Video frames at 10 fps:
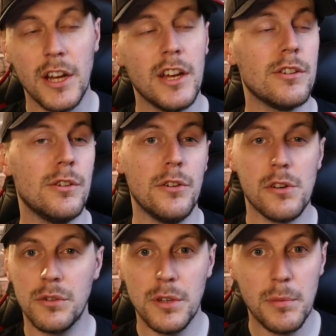You're not
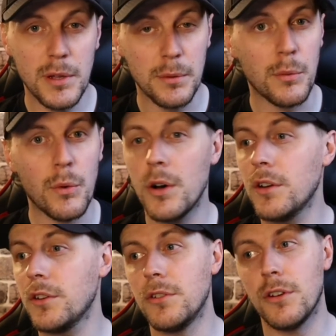going to be able to walk.
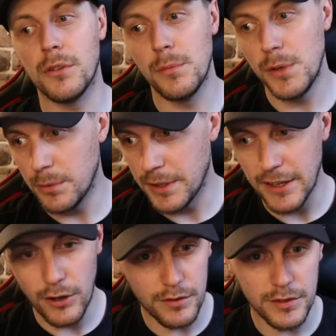You're not going to be able to get
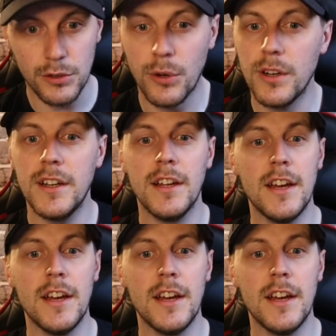off the toilet.